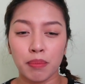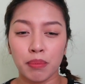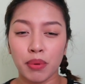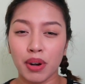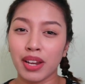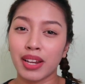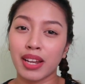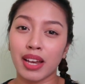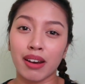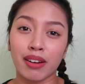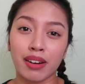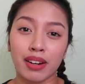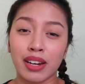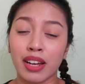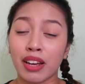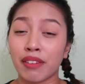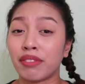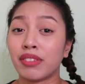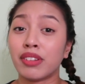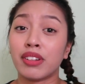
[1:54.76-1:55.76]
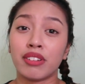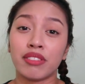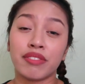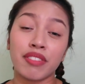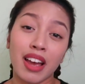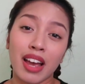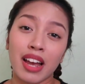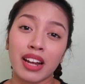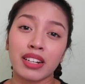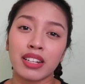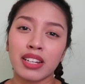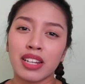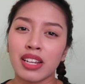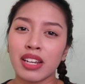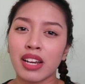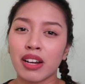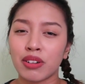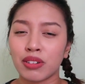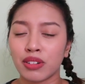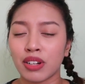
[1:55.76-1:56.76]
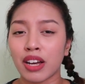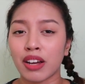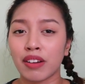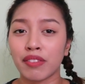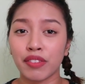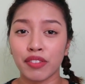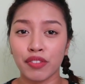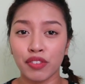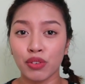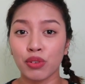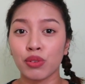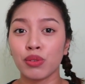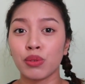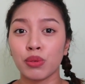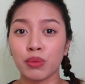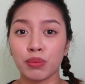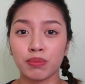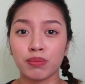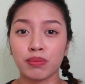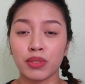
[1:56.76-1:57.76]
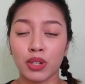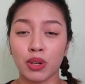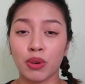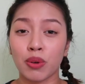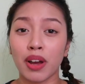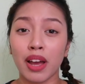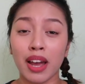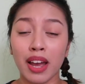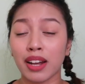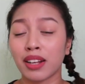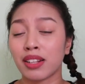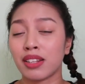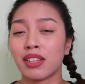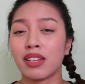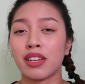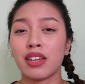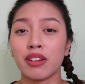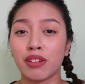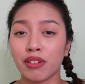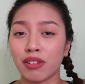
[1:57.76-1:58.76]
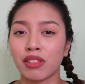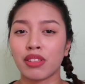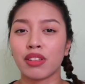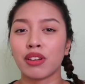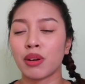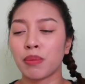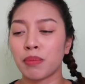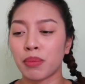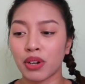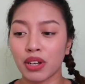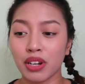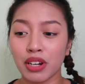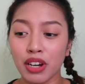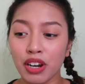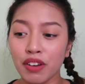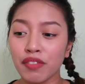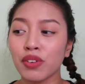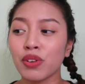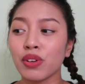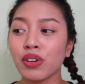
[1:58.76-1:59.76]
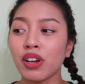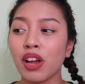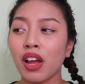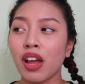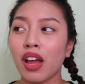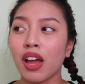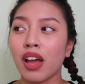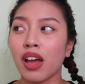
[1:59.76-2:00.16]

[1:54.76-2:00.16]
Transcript: break out and have a lot of acne. I'll have a few, you know, acne here and there, but never,